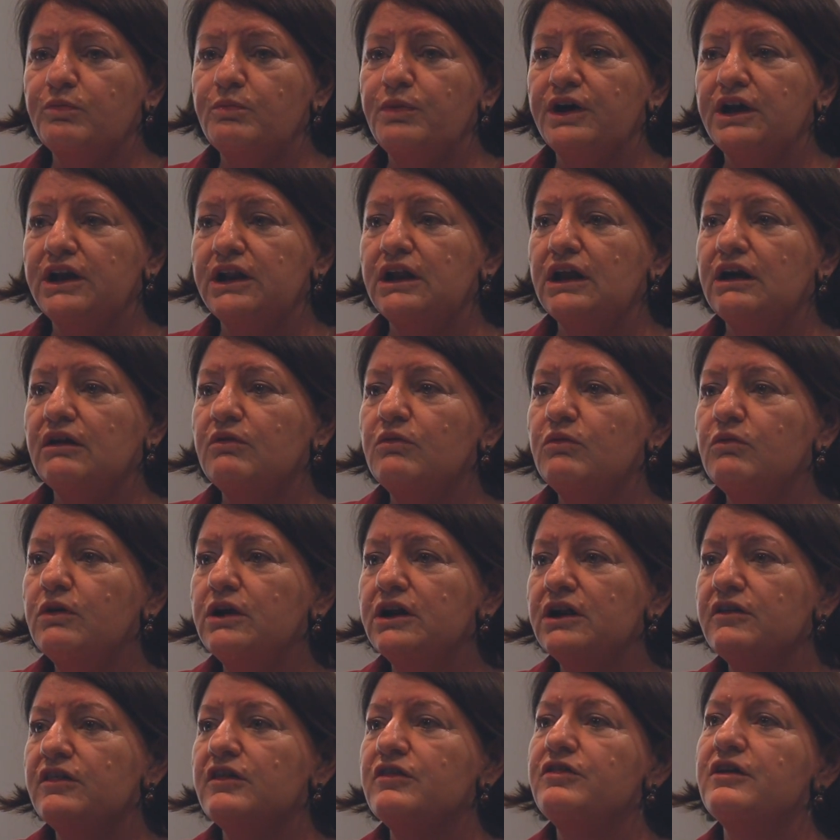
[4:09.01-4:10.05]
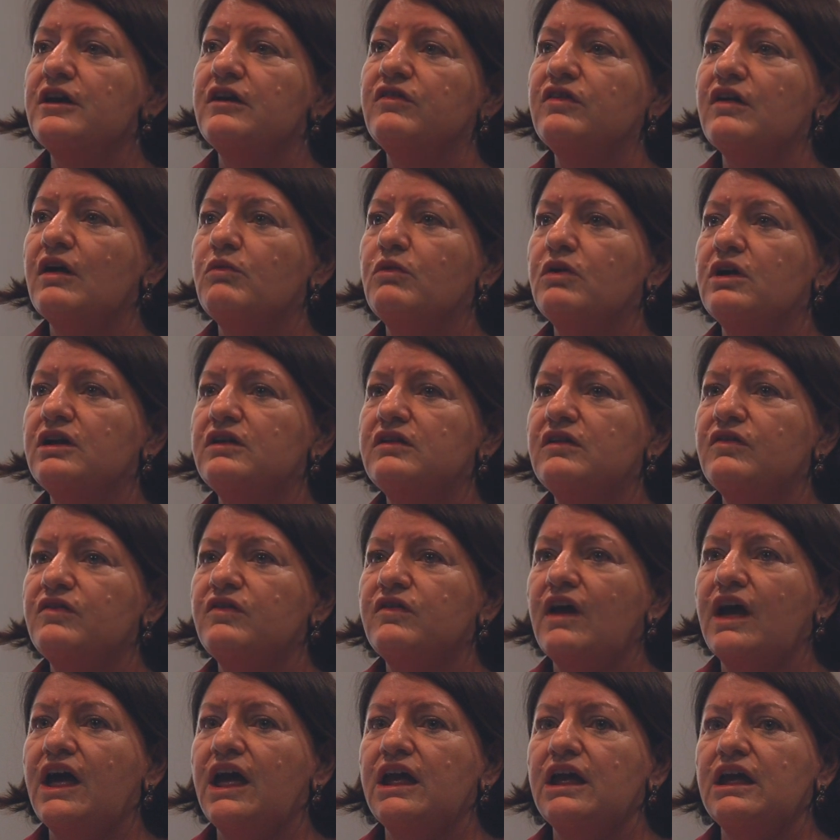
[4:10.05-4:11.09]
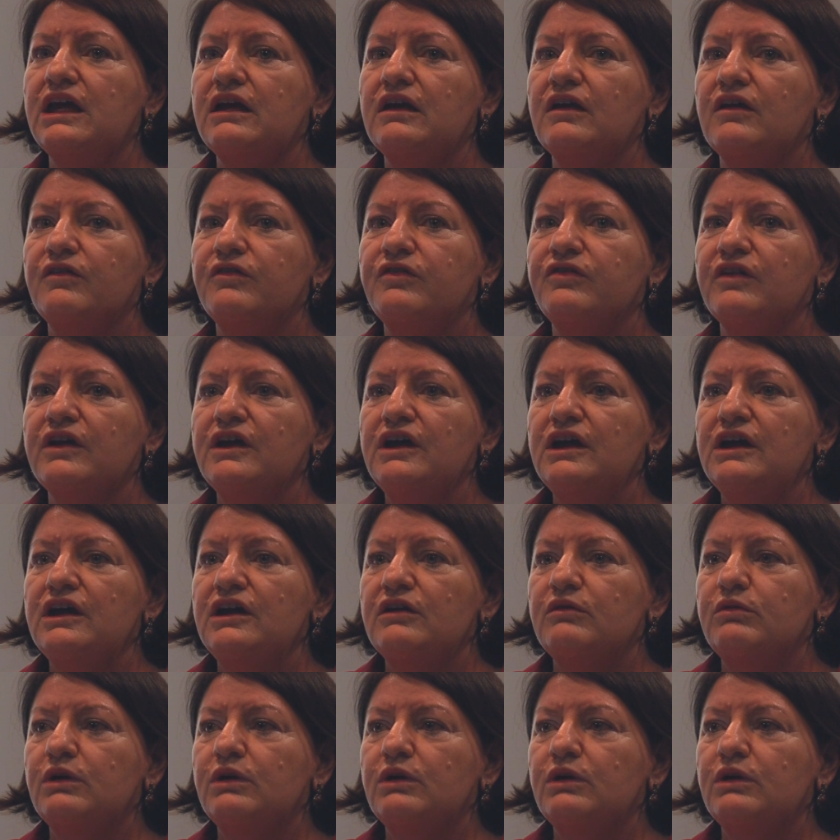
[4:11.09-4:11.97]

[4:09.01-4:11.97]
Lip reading: but one of the things I wanted to say is